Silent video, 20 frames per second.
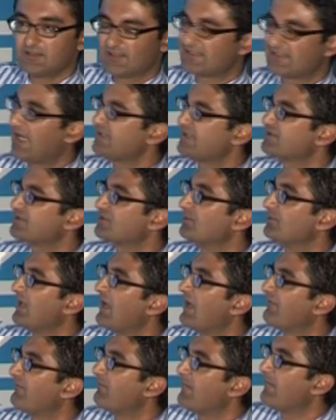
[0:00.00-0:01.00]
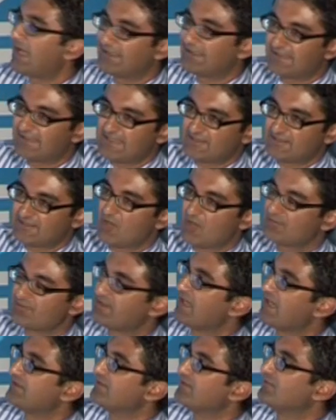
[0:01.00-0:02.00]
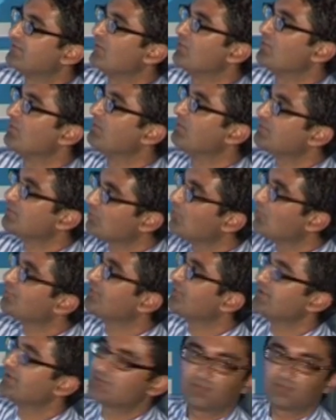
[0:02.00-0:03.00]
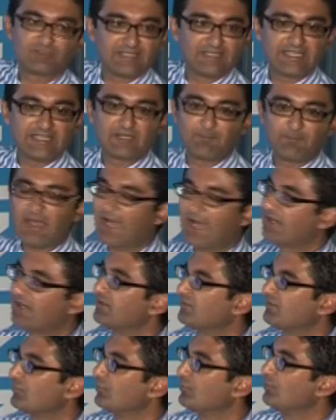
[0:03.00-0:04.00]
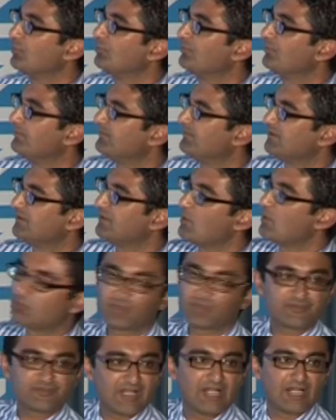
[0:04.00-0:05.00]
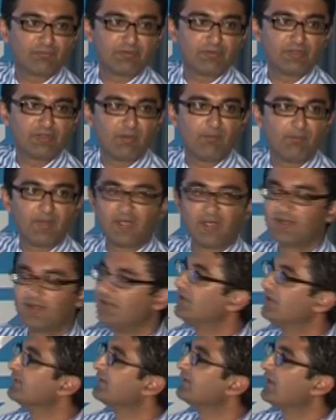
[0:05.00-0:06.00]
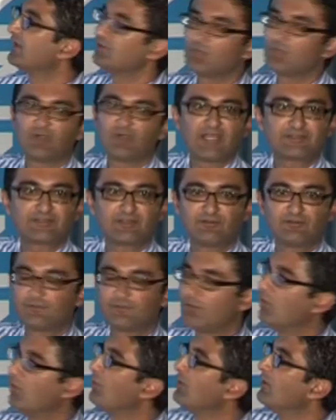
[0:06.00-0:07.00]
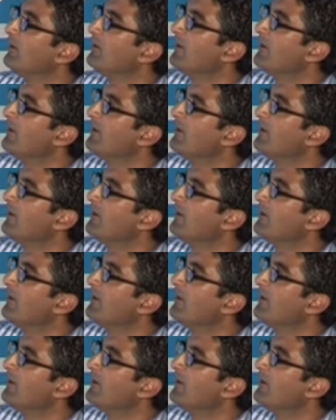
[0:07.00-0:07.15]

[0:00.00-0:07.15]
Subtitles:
The tasks will have mandates associated to them, which also should link back to the total salary number that you're asking for.